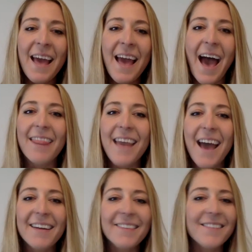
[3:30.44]
And
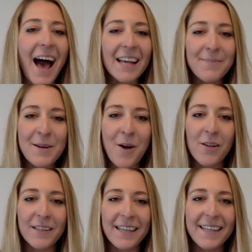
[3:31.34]
then last but
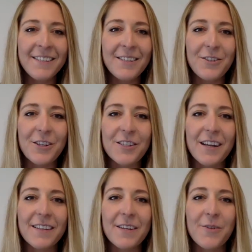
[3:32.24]
not least, just
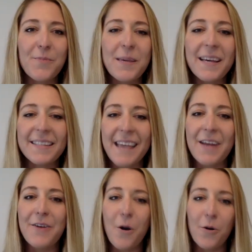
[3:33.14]
a little
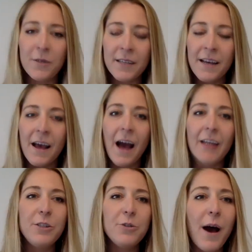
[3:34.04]
PSA note.
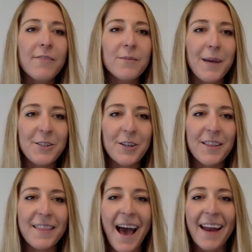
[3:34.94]
I do have to
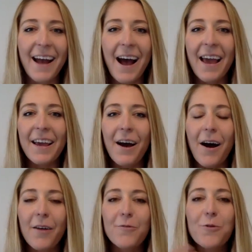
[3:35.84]
mention that I
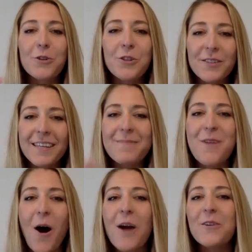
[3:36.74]
unfortunately am
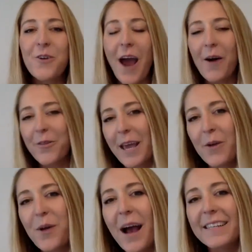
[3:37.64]
not your
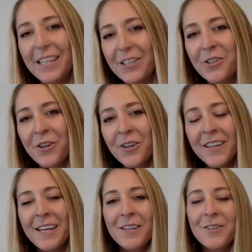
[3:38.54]
healthcare practitioner.
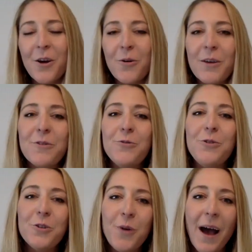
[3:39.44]
So if you
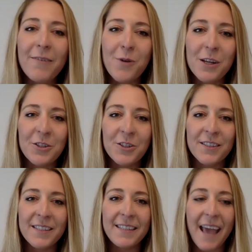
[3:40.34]
do have
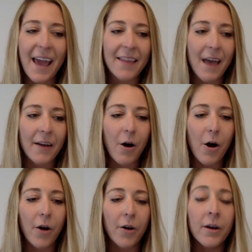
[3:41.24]
questions today that
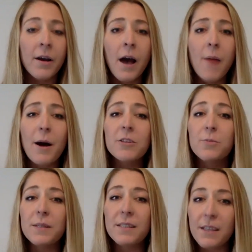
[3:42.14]
are about
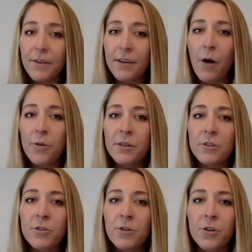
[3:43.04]
specific health
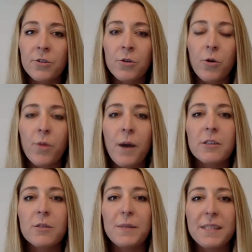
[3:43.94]
concerns or
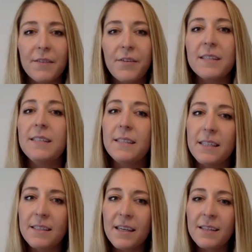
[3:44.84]
about specific
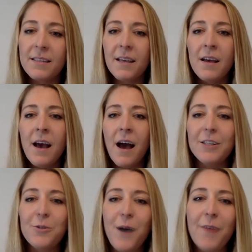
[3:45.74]
diseases, I
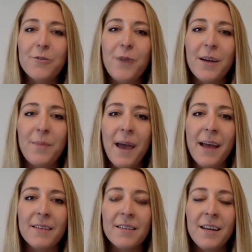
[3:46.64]
do have to
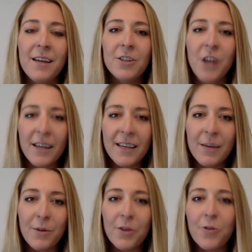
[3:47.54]
recommend checking
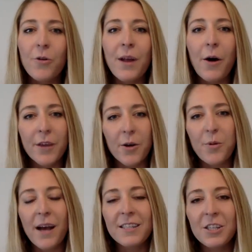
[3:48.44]
in with your own healthcare
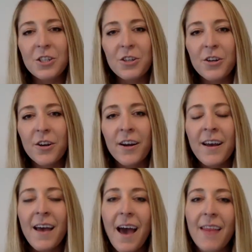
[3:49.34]
practitioner.
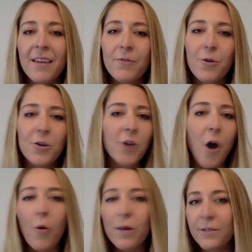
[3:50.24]
And then of course,
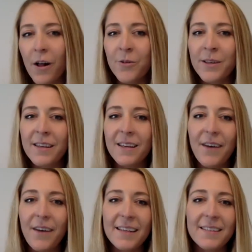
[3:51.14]
always following the
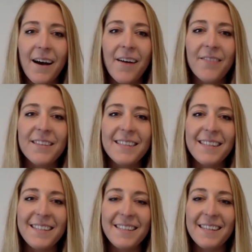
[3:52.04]
advice of the
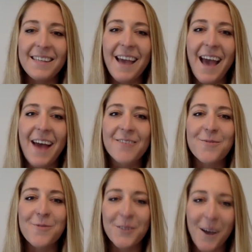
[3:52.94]
CDC and
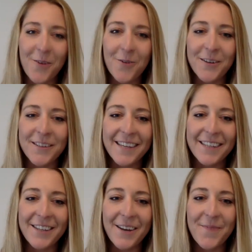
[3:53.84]
the World Health
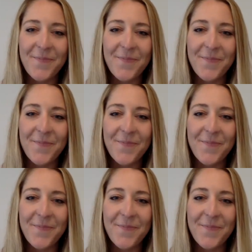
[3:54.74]
Organization.